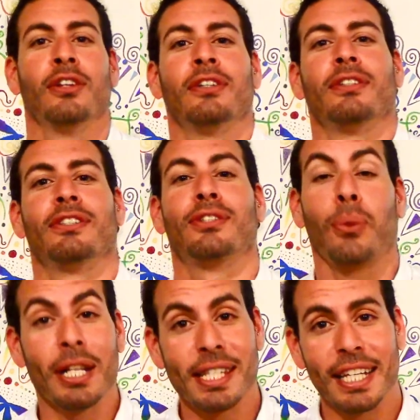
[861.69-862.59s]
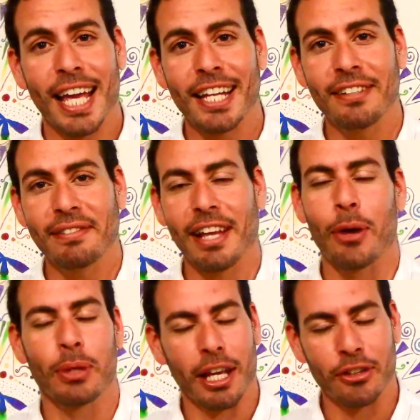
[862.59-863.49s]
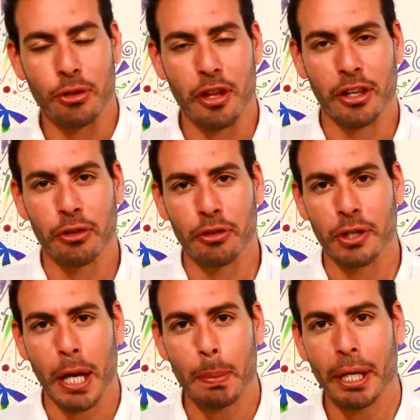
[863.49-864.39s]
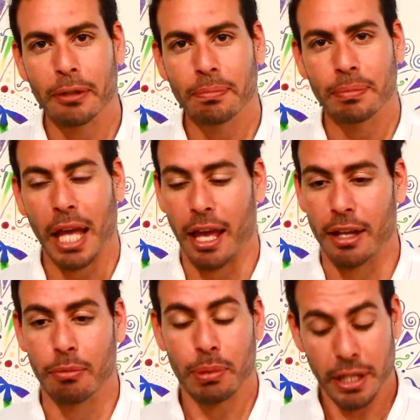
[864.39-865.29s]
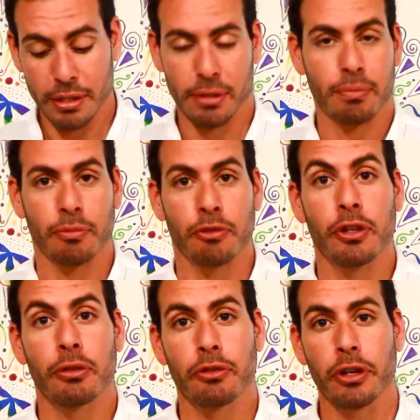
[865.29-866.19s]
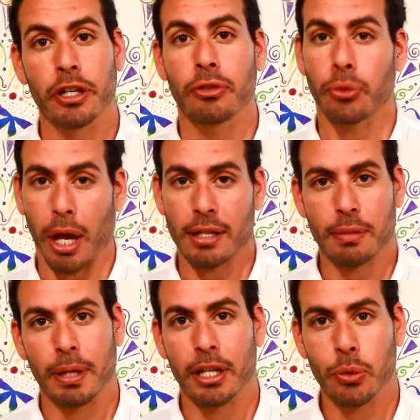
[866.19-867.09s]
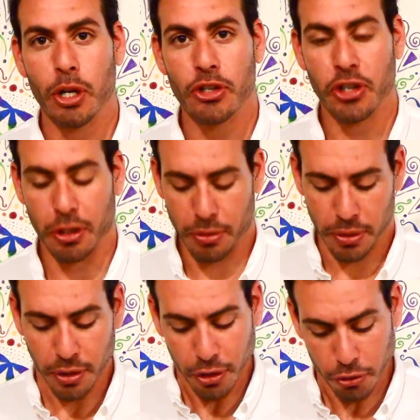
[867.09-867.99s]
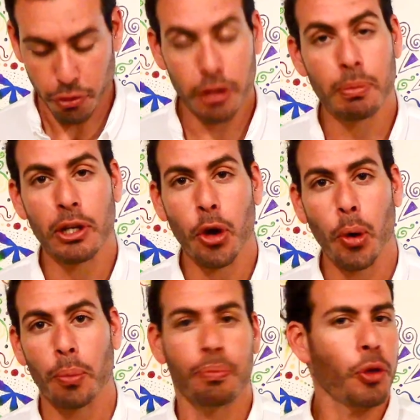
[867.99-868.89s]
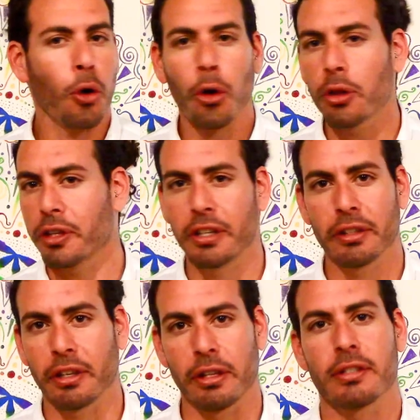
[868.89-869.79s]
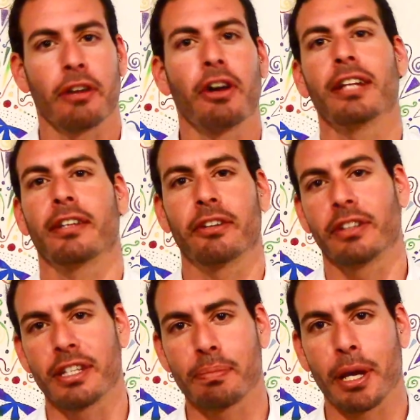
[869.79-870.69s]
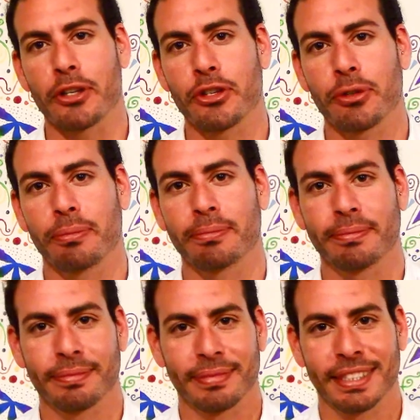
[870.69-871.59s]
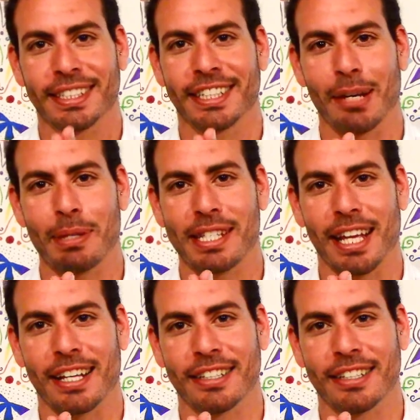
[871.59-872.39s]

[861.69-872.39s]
So once again, I would like to thank you for coming, and please feel free to ask me any questions. Read below. All the details are right here in this page. Namaste.